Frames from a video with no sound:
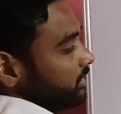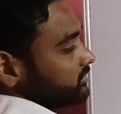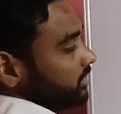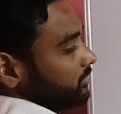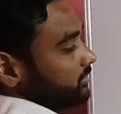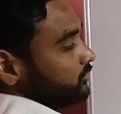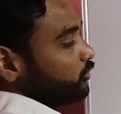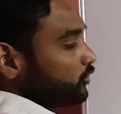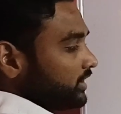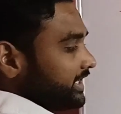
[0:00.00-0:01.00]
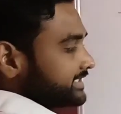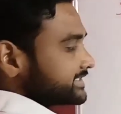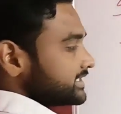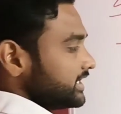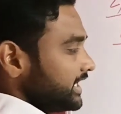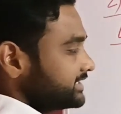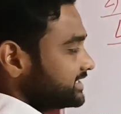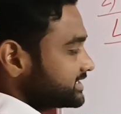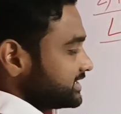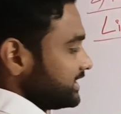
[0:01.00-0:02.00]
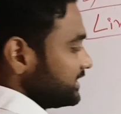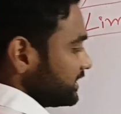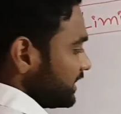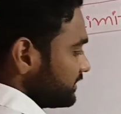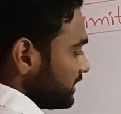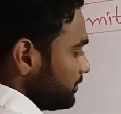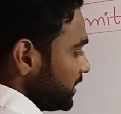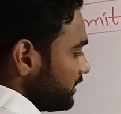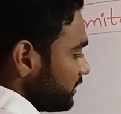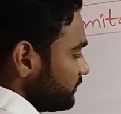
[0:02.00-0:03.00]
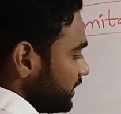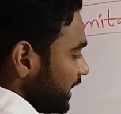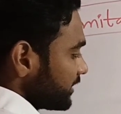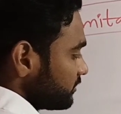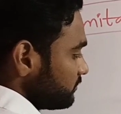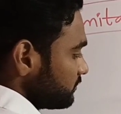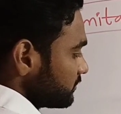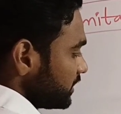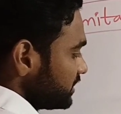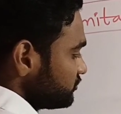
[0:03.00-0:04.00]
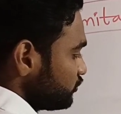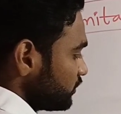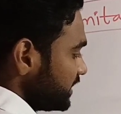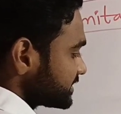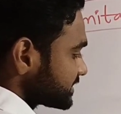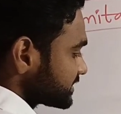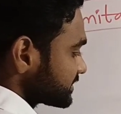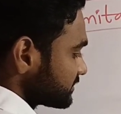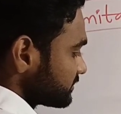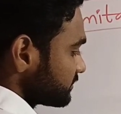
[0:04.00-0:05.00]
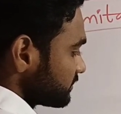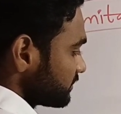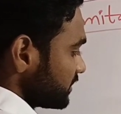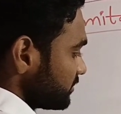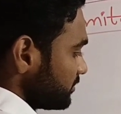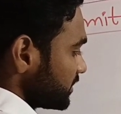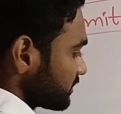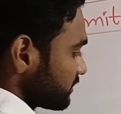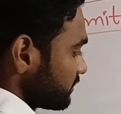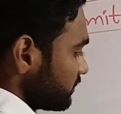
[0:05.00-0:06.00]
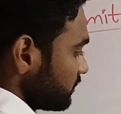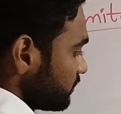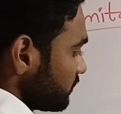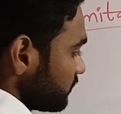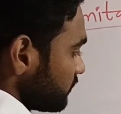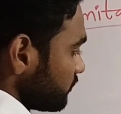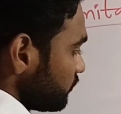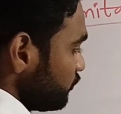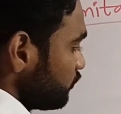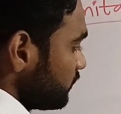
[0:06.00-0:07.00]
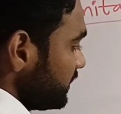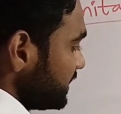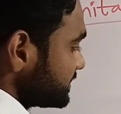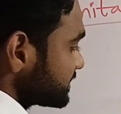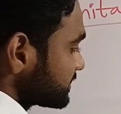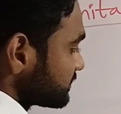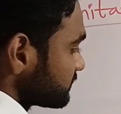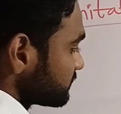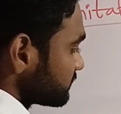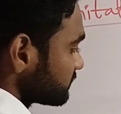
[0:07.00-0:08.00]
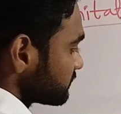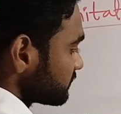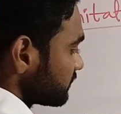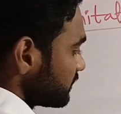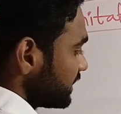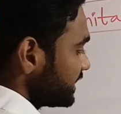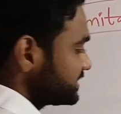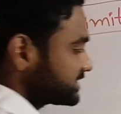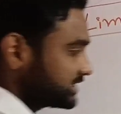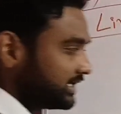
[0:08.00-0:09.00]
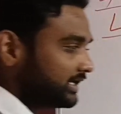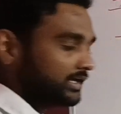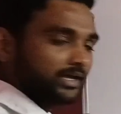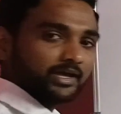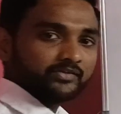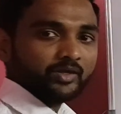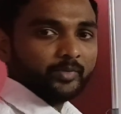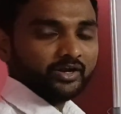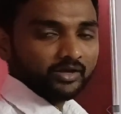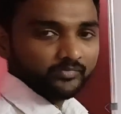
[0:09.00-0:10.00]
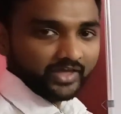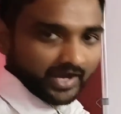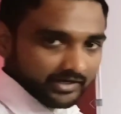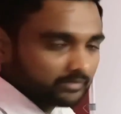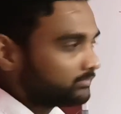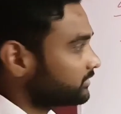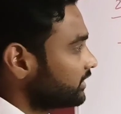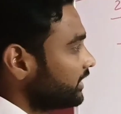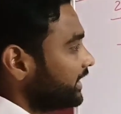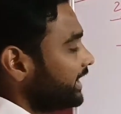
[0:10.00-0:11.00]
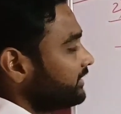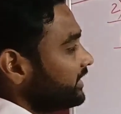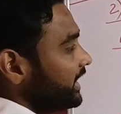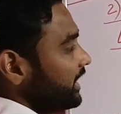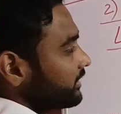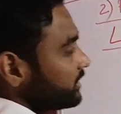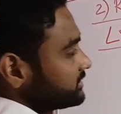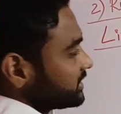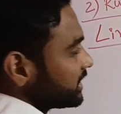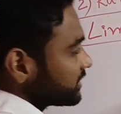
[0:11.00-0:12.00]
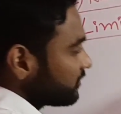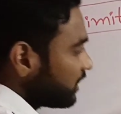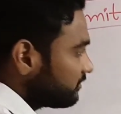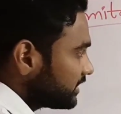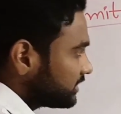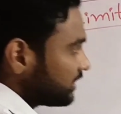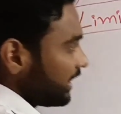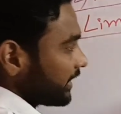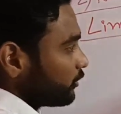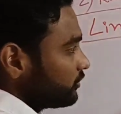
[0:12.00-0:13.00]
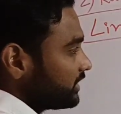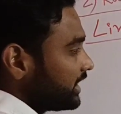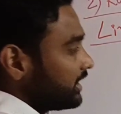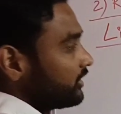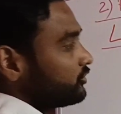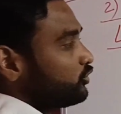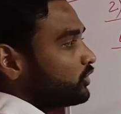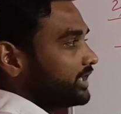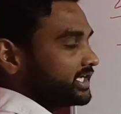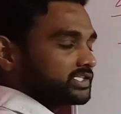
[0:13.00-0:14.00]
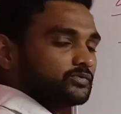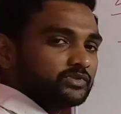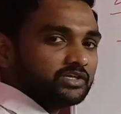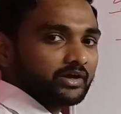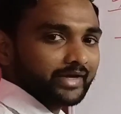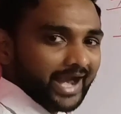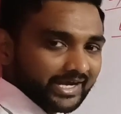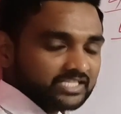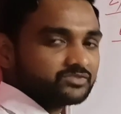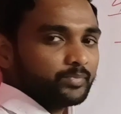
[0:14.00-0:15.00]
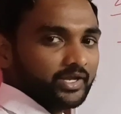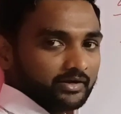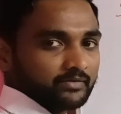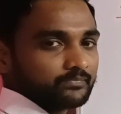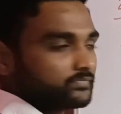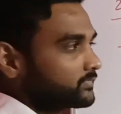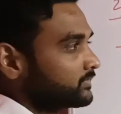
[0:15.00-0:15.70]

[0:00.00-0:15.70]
the nucleus existed in the middle of the atom. It is nucleus. Remember, nucleus existed in the middle of the atom and the electrons are revolving around the nucleus with greater speed.